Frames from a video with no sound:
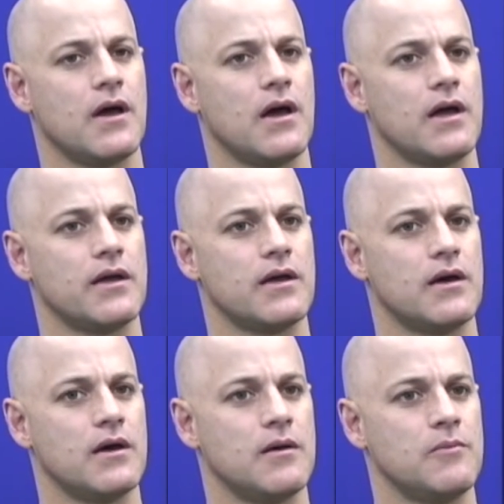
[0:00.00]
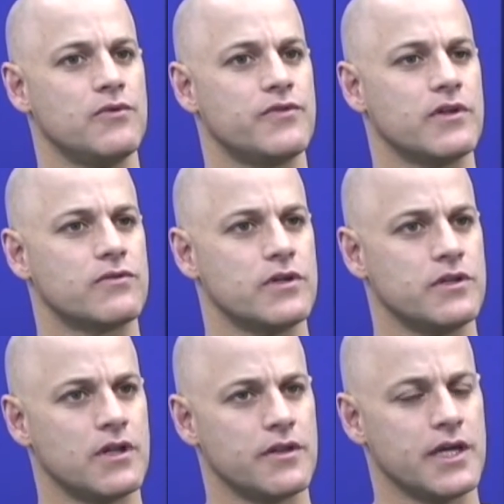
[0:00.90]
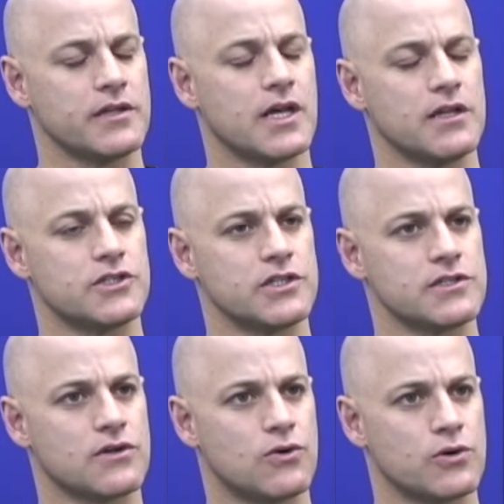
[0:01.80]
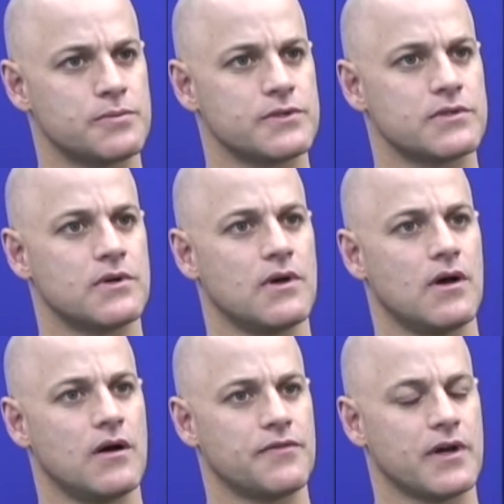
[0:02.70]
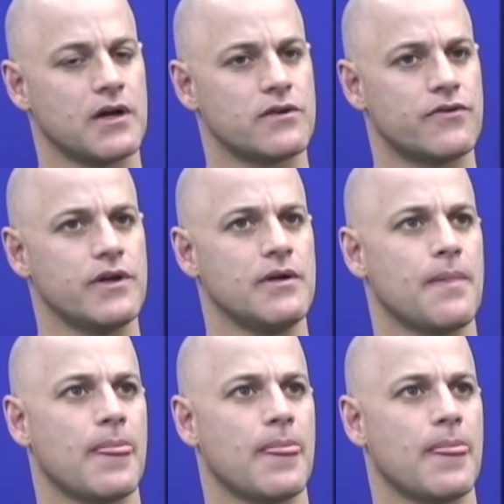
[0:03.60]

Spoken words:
I moved into the intelligence corps of the country.